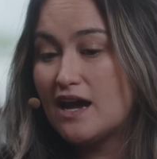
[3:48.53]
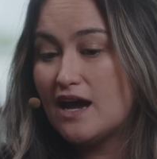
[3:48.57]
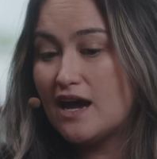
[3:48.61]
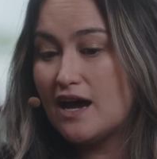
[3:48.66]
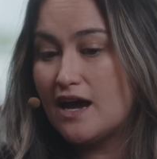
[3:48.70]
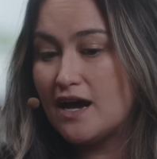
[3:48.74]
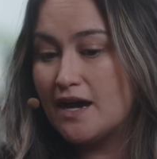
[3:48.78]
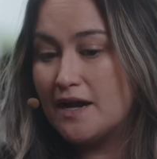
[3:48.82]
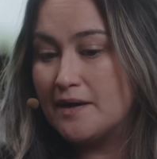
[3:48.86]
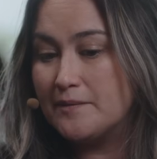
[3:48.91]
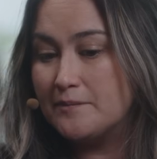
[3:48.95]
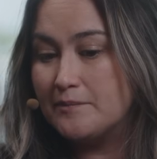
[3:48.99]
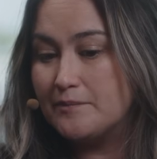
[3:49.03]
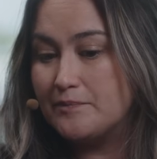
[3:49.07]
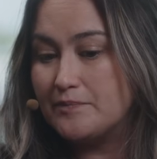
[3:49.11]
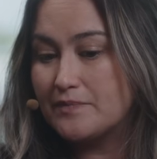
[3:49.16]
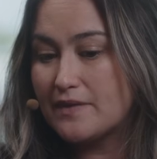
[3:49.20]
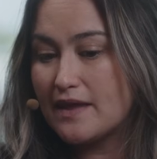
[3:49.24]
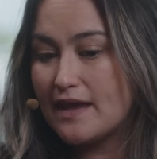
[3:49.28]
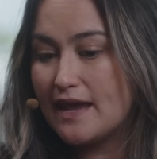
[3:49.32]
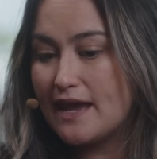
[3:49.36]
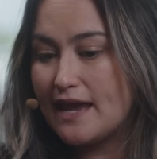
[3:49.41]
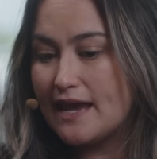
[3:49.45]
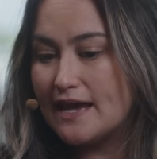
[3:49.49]

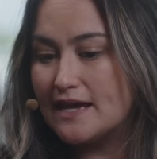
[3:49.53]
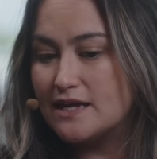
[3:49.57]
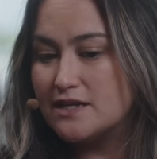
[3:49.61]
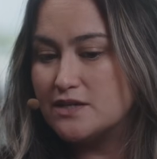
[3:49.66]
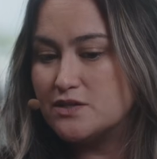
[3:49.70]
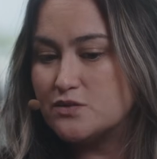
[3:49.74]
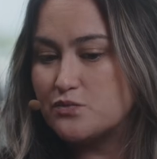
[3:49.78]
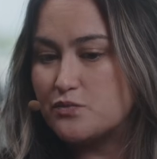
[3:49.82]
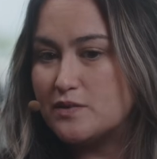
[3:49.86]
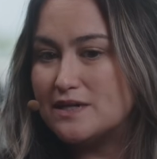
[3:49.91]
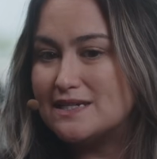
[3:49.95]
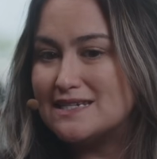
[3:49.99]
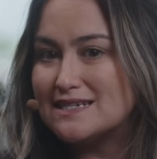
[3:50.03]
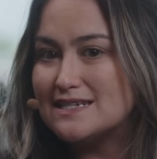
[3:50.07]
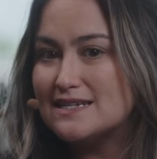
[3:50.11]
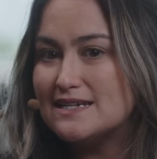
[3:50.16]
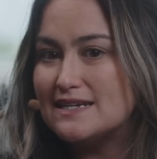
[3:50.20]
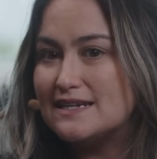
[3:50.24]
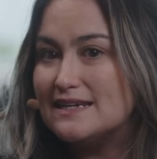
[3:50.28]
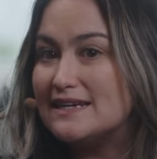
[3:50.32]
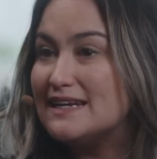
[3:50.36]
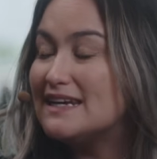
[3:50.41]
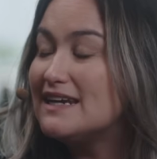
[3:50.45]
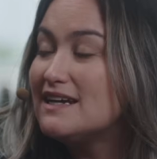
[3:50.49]
And we
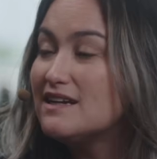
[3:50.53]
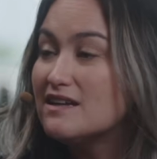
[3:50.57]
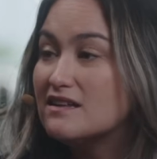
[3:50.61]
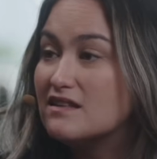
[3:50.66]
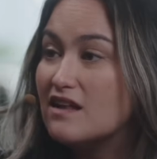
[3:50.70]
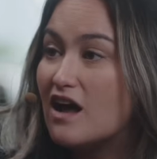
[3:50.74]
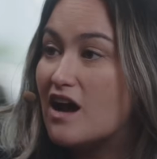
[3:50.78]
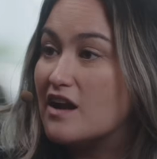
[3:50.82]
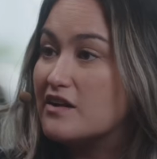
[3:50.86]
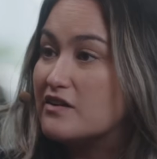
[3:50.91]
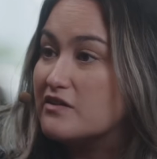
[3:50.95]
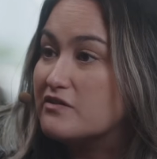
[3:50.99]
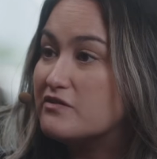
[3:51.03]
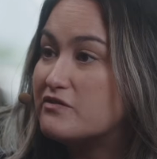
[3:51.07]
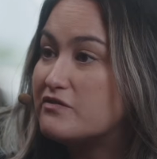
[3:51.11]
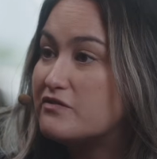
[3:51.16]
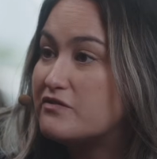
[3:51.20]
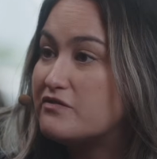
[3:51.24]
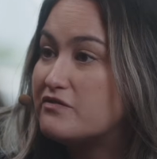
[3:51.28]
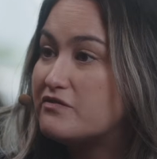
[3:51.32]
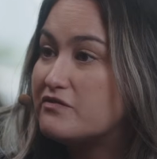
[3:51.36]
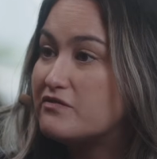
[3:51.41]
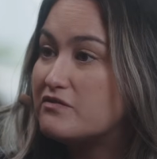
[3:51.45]
didn't need a lot of